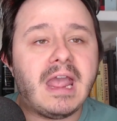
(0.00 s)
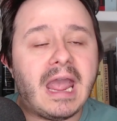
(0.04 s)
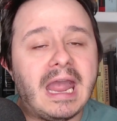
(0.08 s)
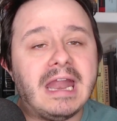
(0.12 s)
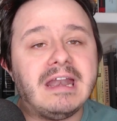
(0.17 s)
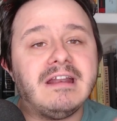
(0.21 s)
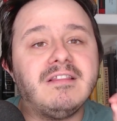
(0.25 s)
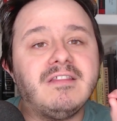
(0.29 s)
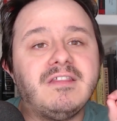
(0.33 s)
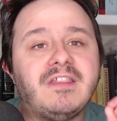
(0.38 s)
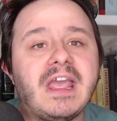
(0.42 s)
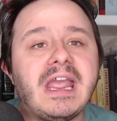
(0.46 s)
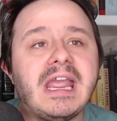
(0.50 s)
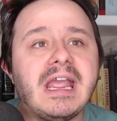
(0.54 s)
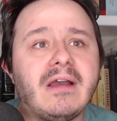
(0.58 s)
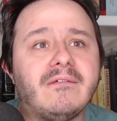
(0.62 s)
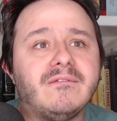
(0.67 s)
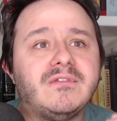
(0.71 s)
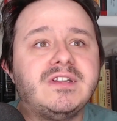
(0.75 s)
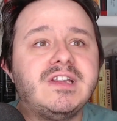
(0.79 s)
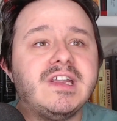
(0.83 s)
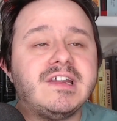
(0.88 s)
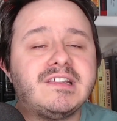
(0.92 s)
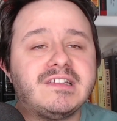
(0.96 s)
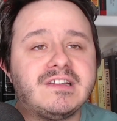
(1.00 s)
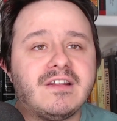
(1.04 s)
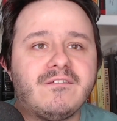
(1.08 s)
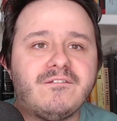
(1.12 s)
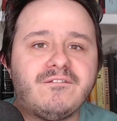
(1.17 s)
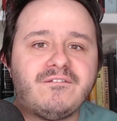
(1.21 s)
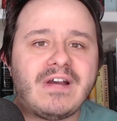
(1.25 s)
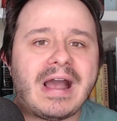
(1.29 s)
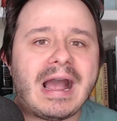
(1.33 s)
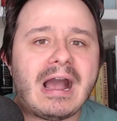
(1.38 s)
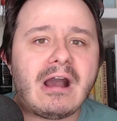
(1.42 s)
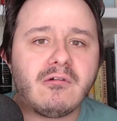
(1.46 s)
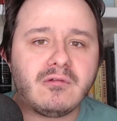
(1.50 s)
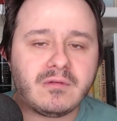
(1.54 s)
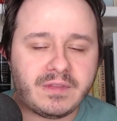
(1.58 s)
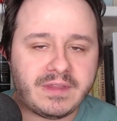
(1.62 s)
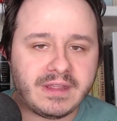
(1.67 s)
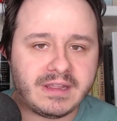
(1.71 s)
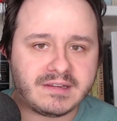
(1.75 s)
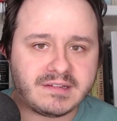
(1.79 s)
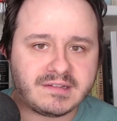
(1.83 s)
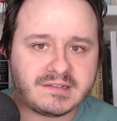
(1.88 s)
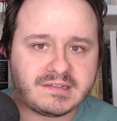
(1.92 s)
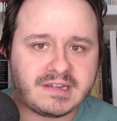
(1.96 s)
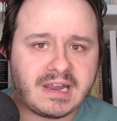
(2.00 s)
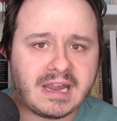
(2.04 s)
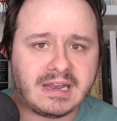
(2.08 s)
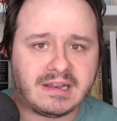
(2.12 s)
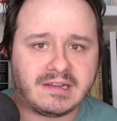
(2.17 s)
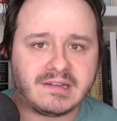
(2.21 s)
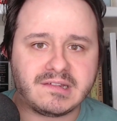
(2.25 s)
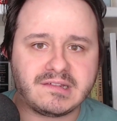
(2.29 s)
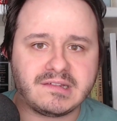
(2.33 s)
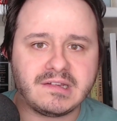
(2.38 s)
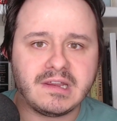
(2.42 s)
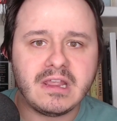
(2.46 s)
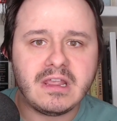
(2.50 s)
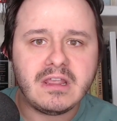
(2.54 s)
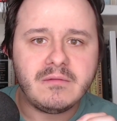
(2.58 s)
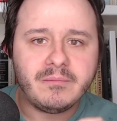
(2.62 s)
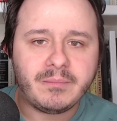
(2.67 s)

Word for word: and they have disavowed this since.